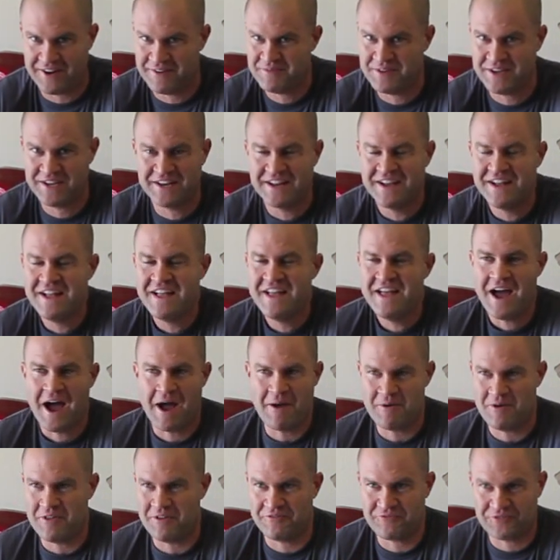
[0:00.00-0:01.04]
I mean, I
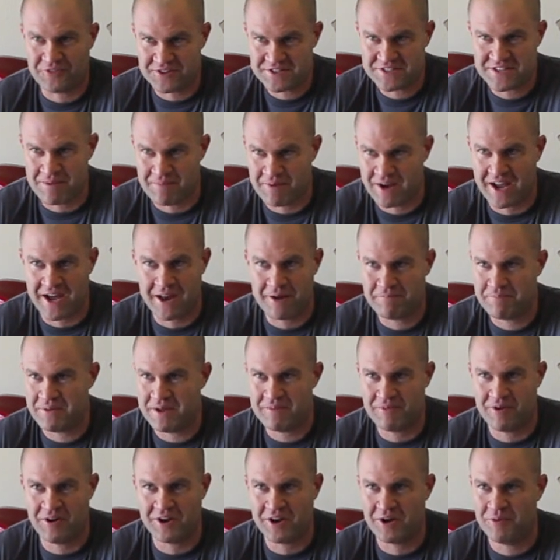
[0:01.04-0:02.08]
remember the first time I got a
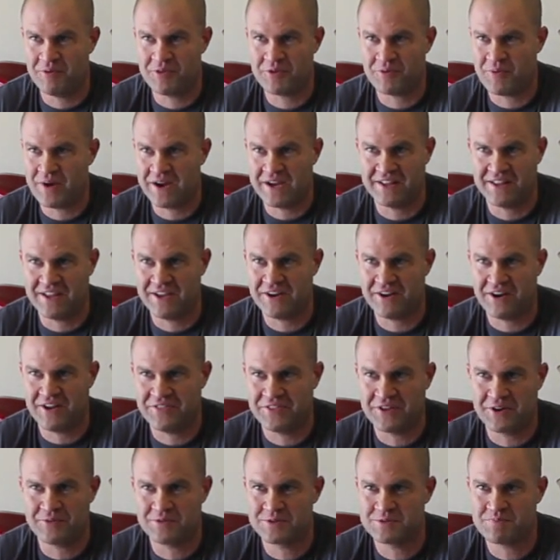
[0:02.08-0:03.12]
paintball gun with a regulator, I
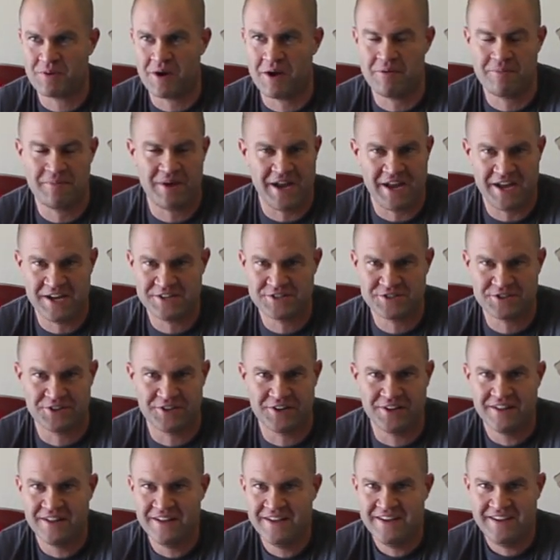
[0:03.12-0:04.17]
think it was probably my
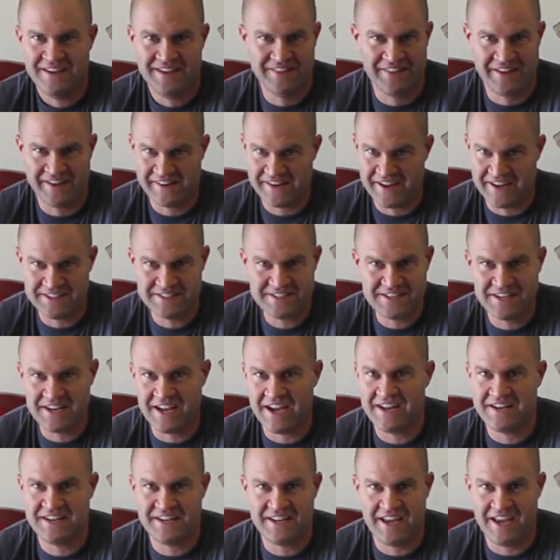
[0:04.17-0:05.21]
Angel in like
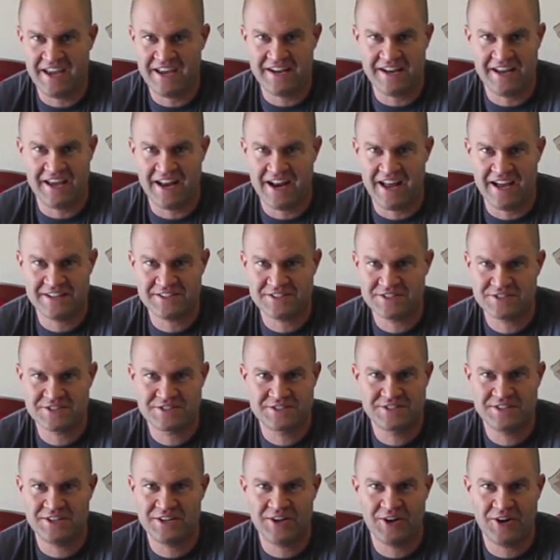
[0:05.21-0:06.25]
1998, and I
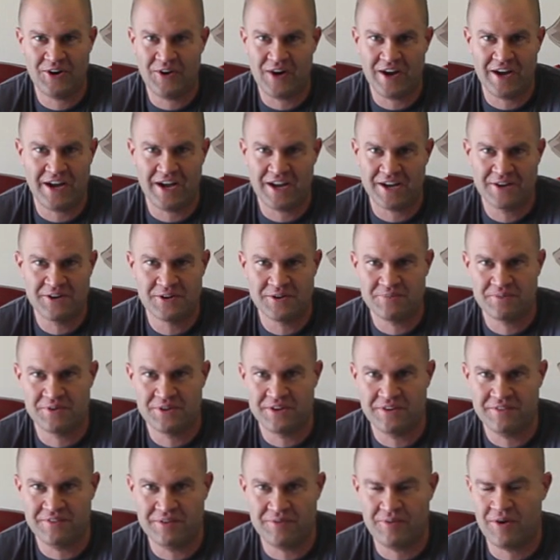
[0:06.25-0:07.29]
just, you know, I, I couldn't
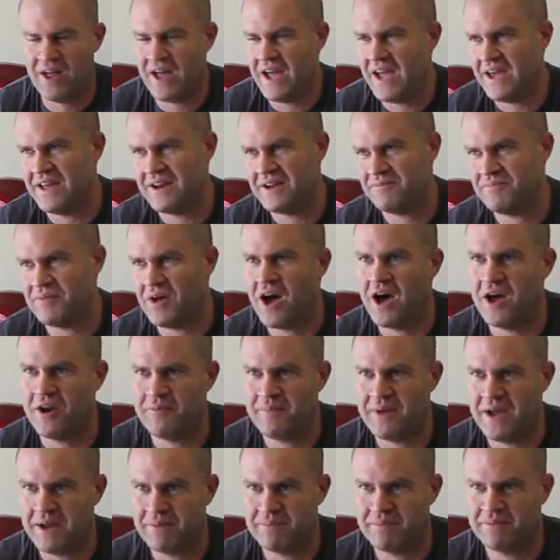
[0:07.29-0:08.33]
believe it. Well, I had an
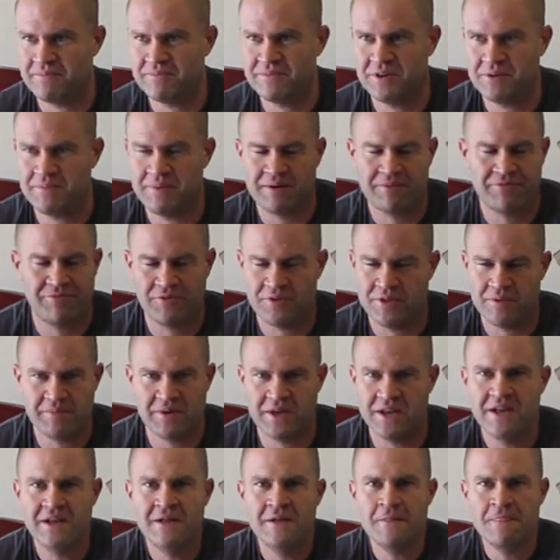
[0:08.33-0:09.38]
automatic, but you know, back before then,
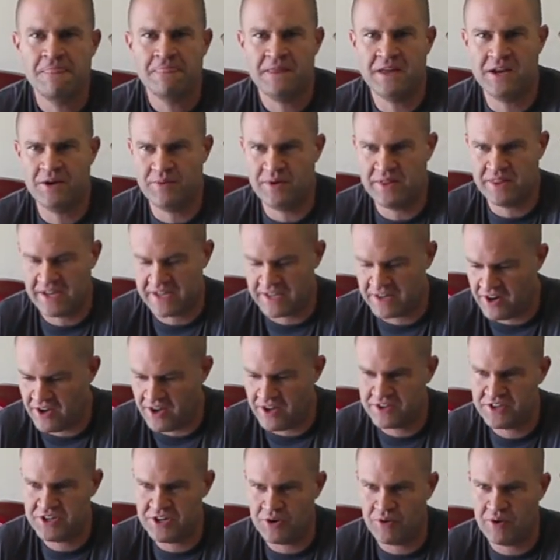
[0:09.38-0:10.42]
but anyway, like, an, uh,
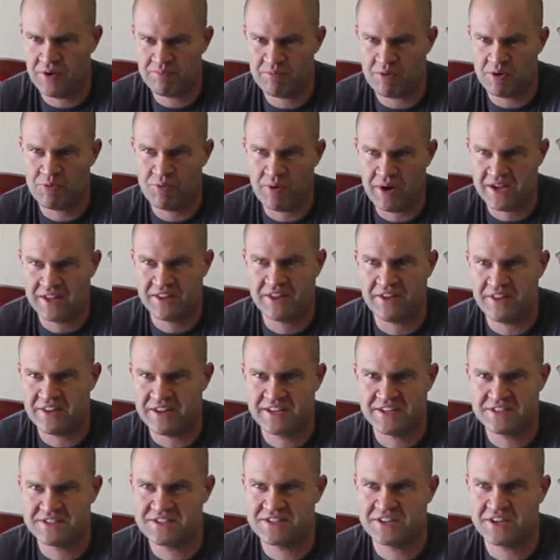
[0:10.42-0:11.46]
you know, a regulator that
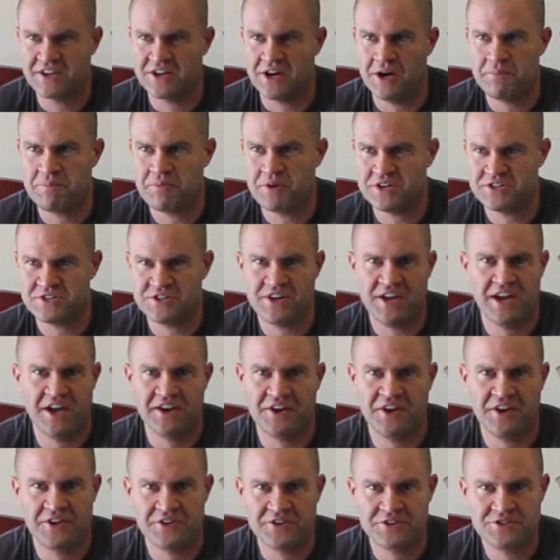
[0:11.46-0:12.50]
gets the gun pressure down
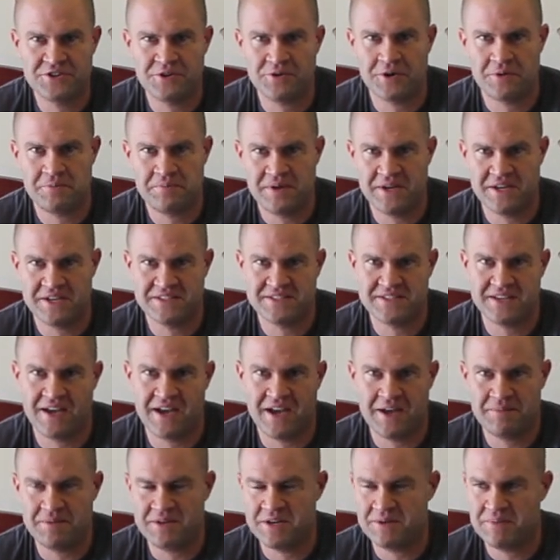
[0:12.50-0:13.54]
to under 200
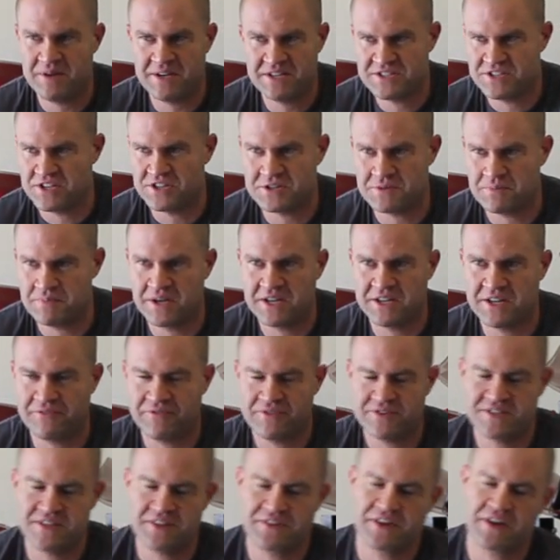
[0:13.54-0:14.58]
PSI. I mean, it makes such a big
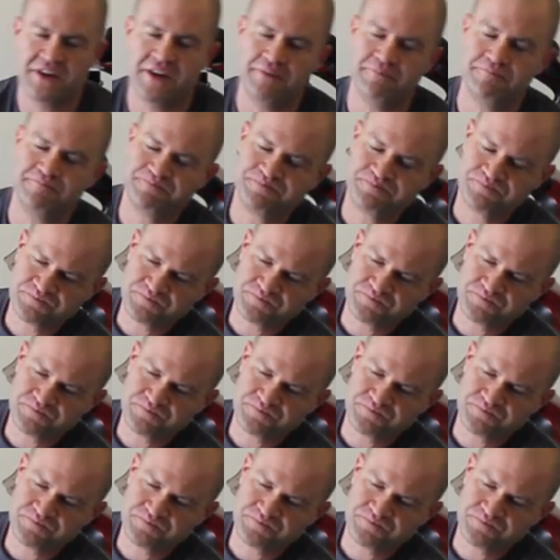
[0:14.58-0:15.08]
difference in the gun.